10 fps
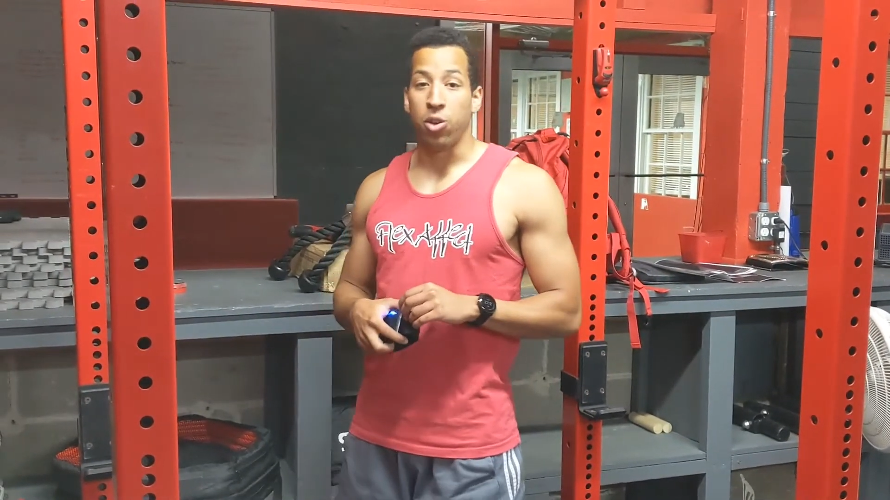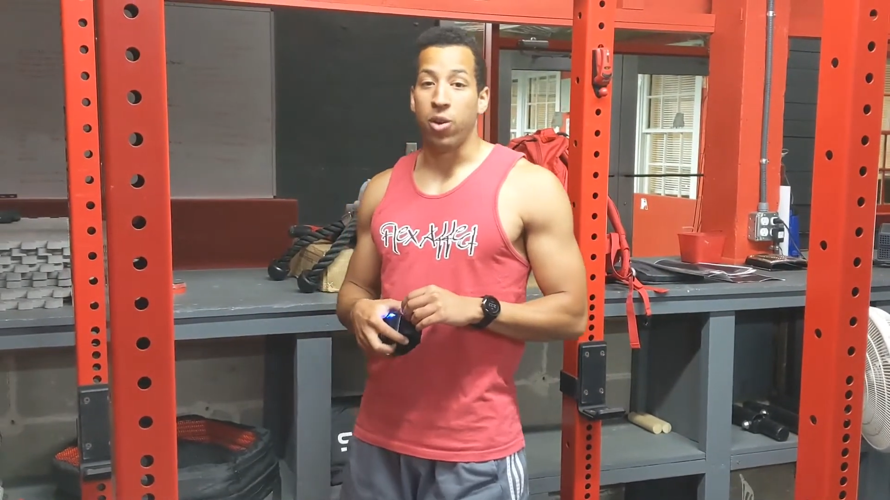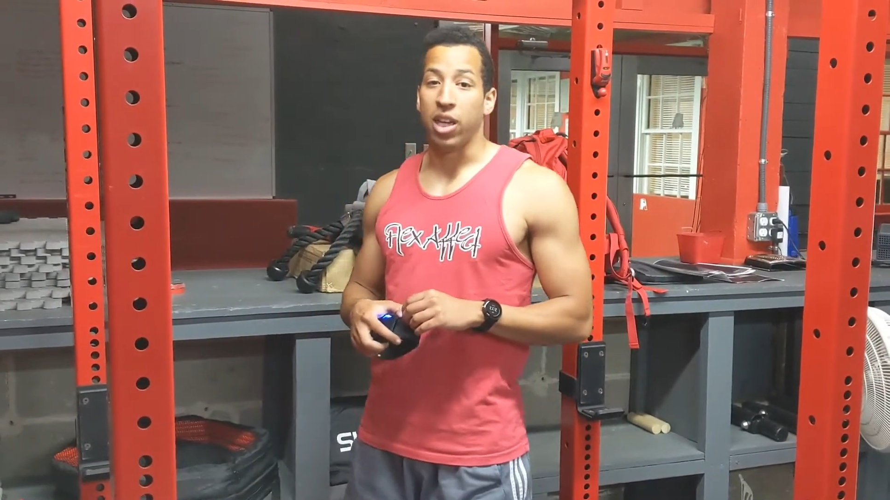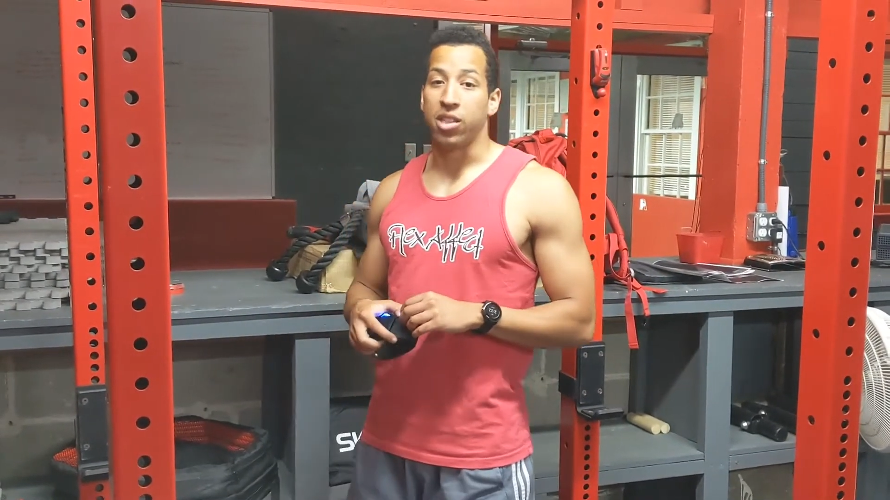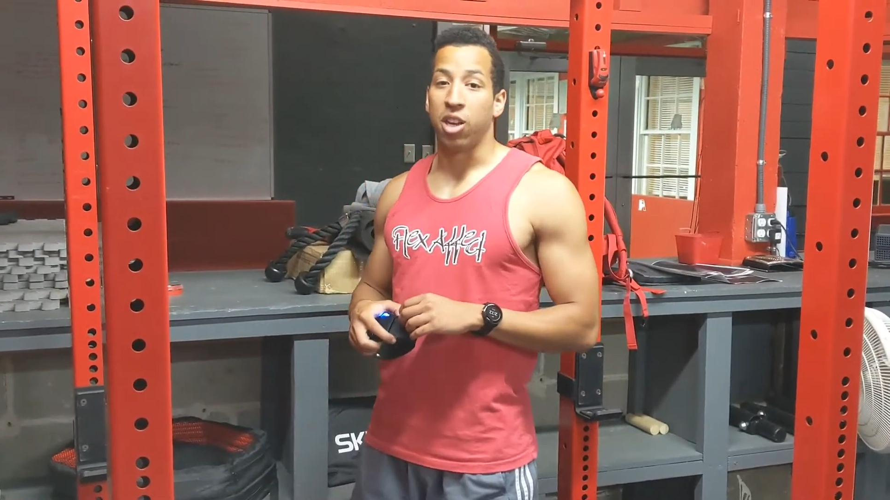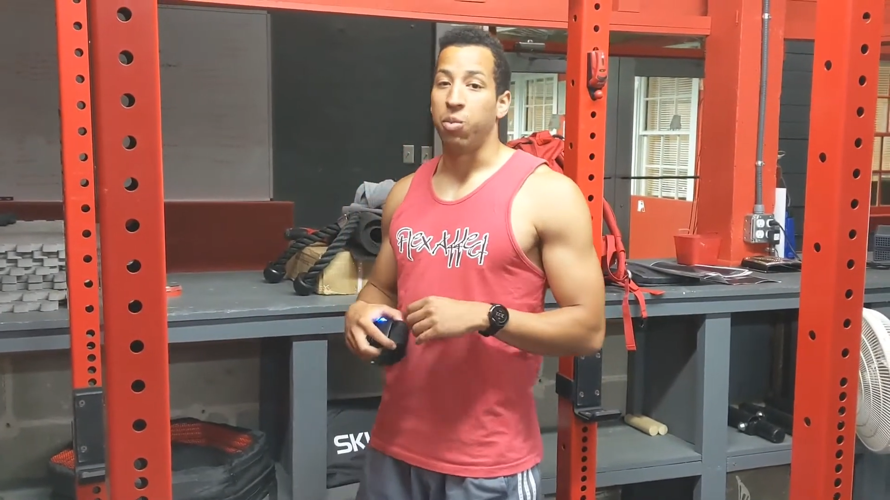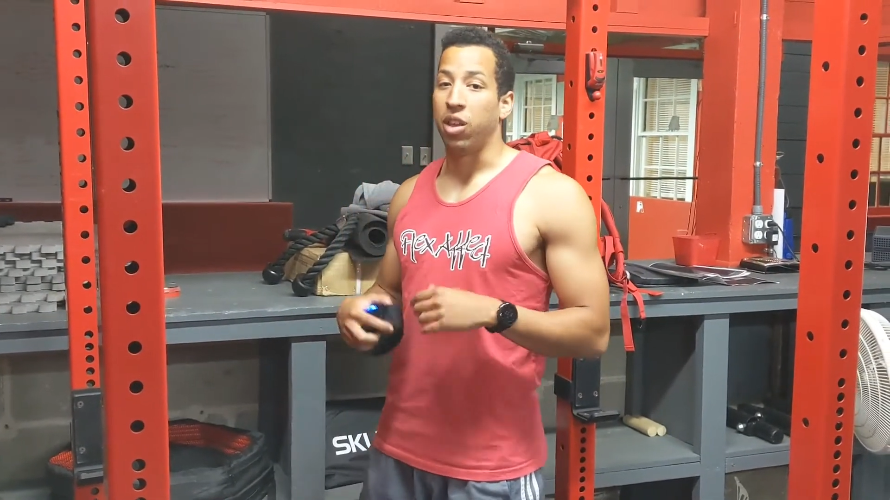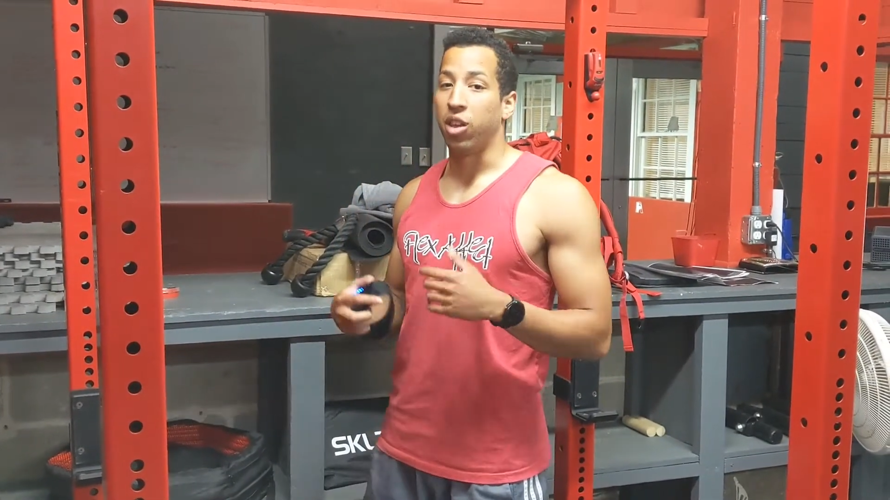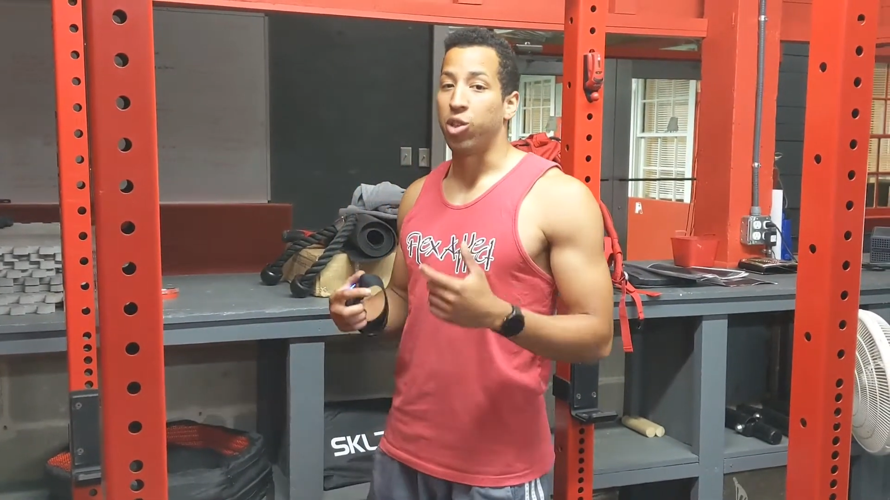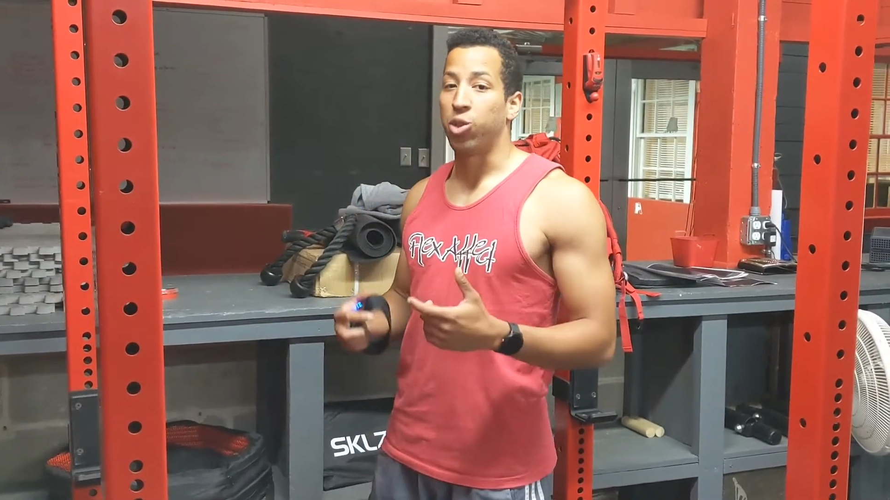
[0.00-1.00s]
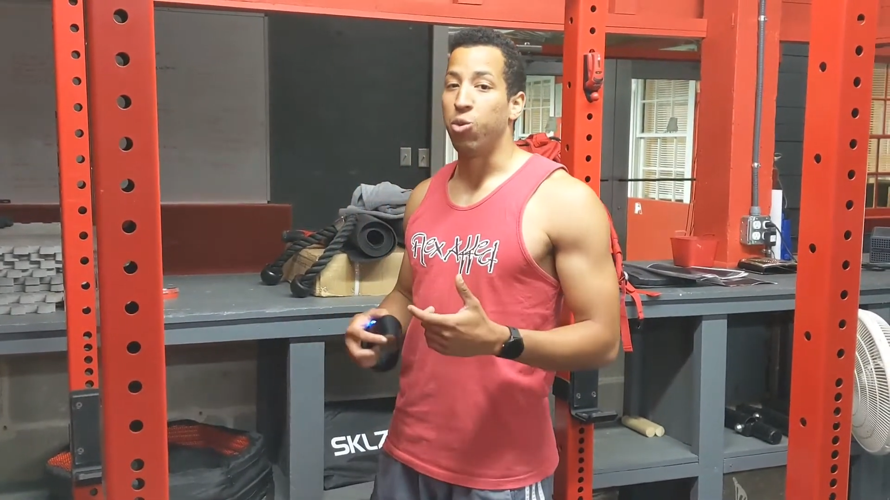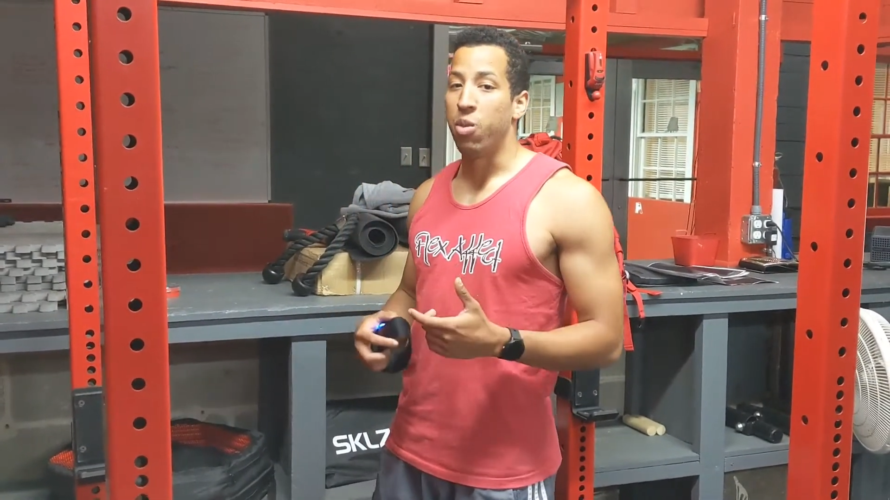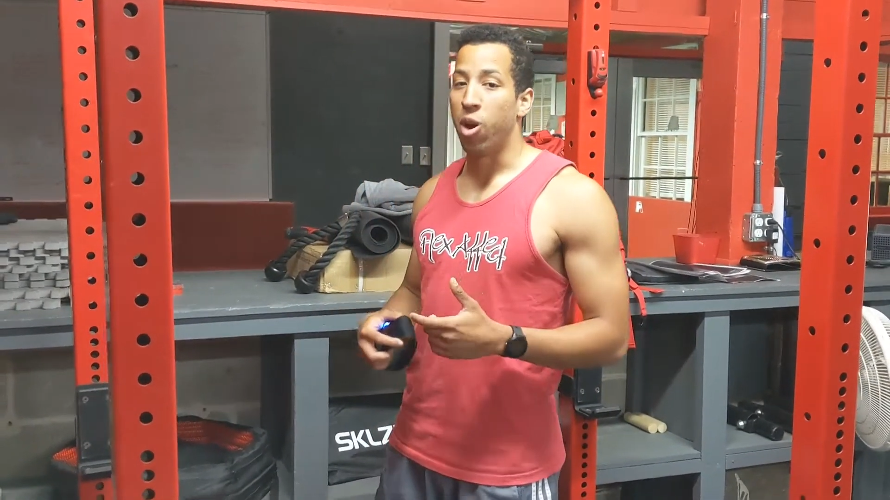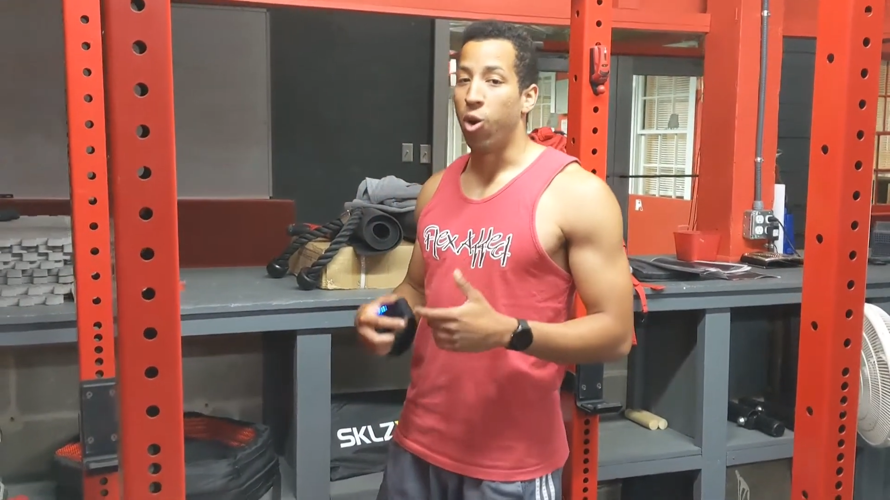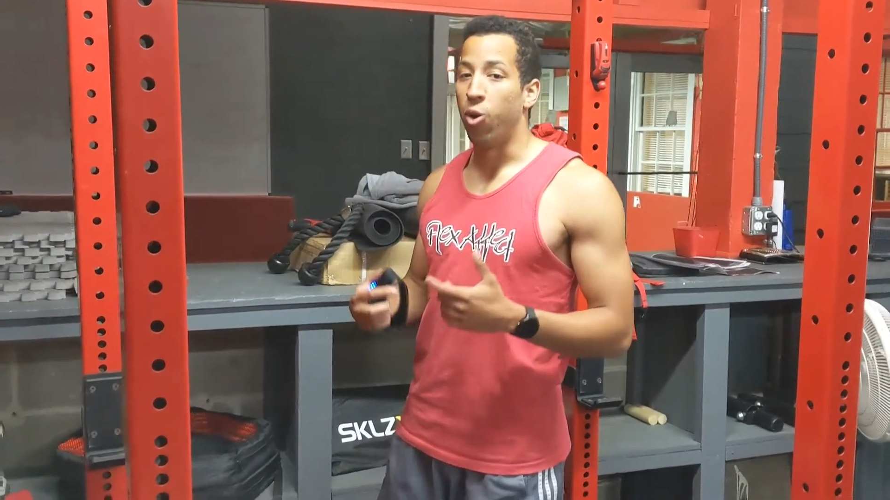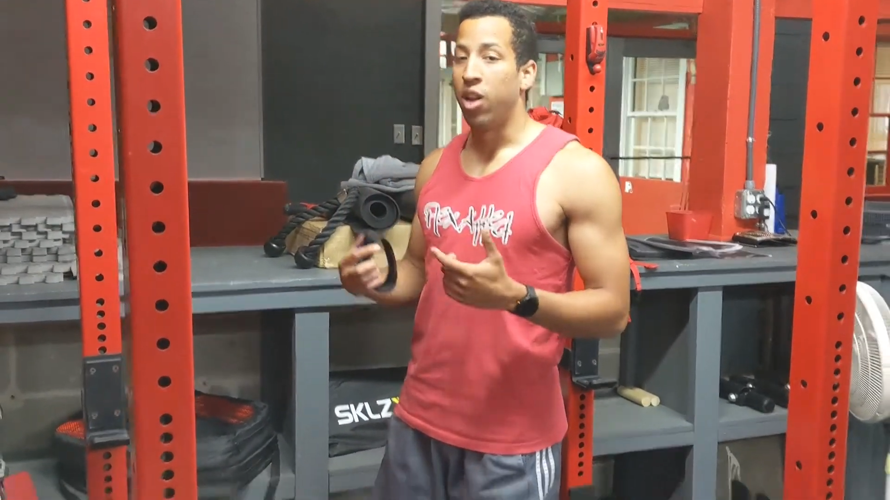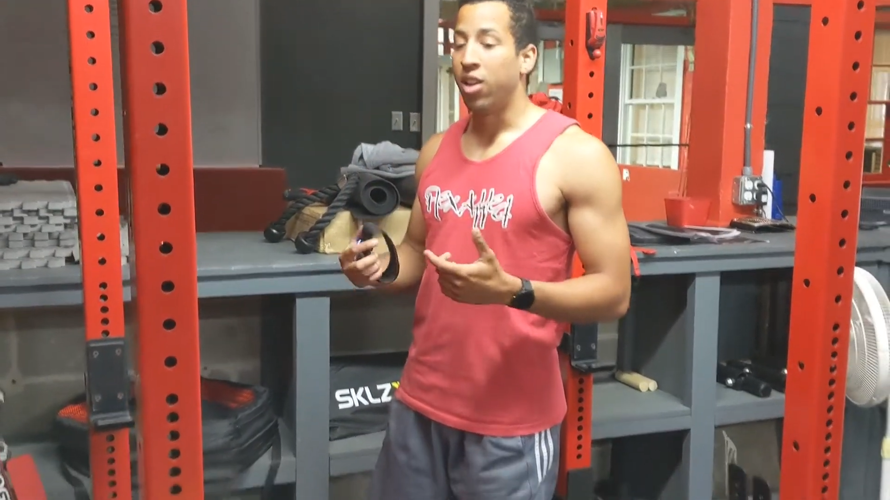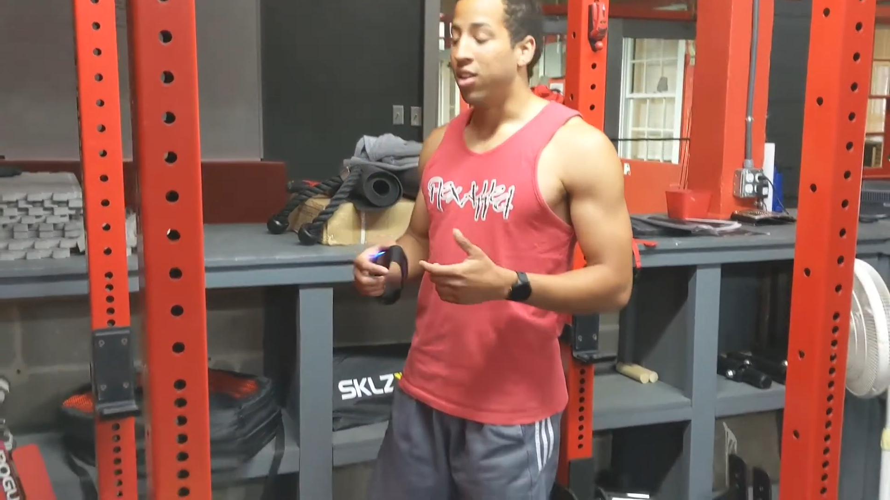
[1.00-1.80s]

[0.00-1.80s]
doing is going to be the sumo